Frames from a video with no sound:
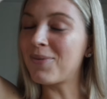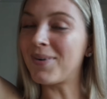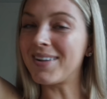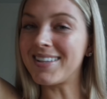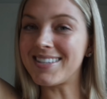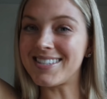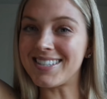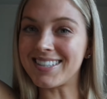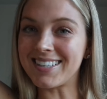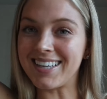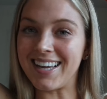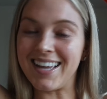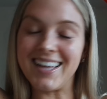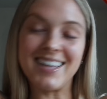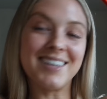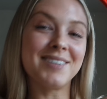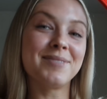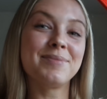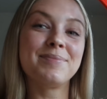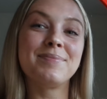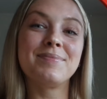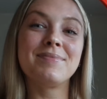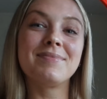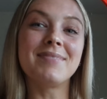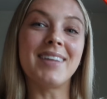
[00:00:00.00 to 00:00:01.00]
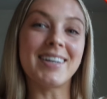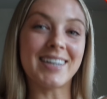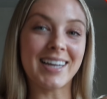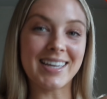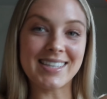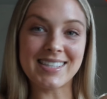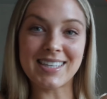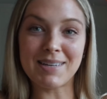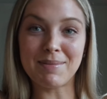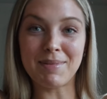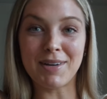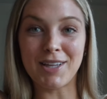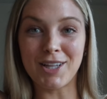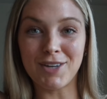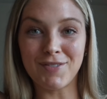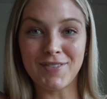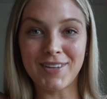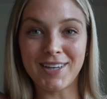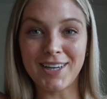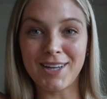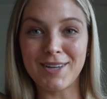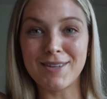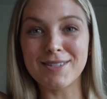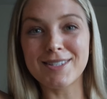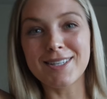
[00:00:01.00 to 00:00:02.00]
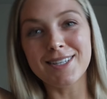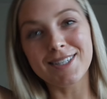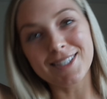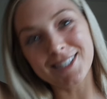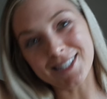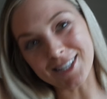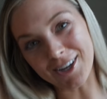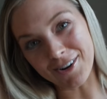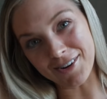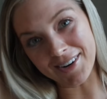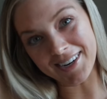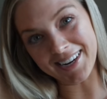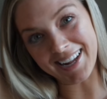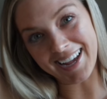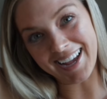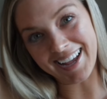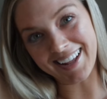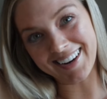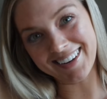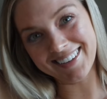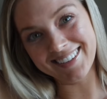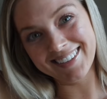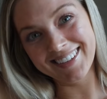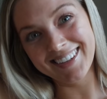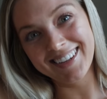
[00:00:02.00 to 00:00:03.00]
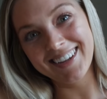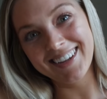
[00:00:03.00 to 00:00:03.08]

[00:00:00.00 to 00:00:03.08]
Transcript: Once again, like I said in my other videos, sorry Dad.